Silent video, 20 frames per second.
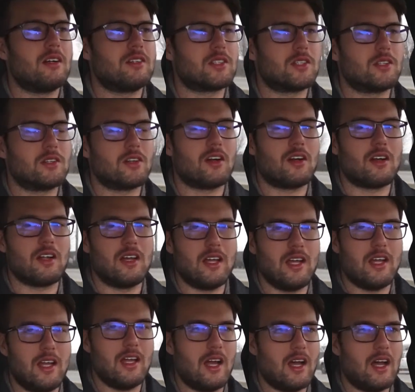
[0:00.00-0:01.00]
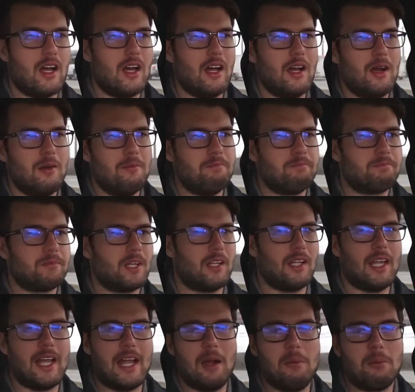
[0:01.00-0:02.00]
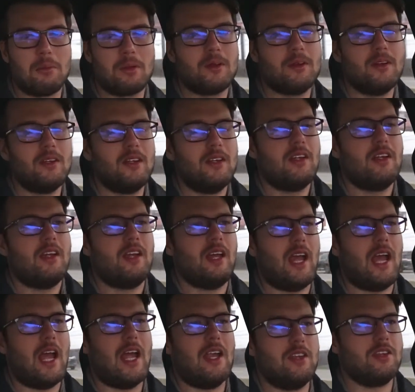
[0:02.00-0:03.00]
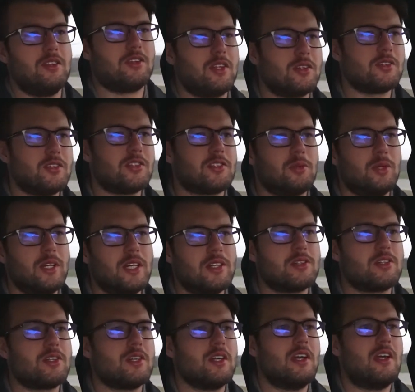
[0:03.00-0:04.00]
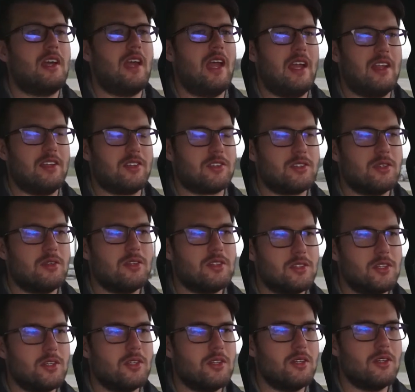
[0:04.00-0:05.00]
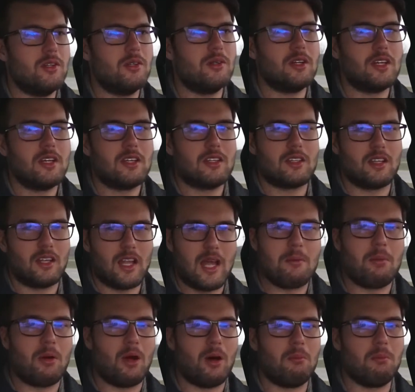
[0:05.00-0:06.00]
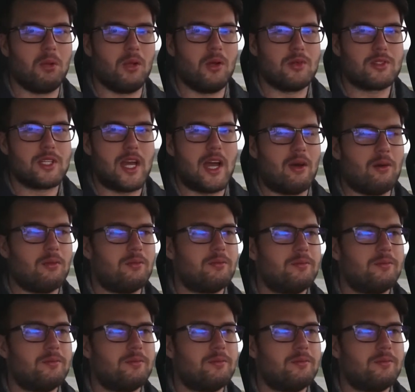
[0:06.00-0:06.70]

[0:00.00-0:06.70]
turn on a lamp and you turn the switch, and as soon as you do, the light bulb blows out.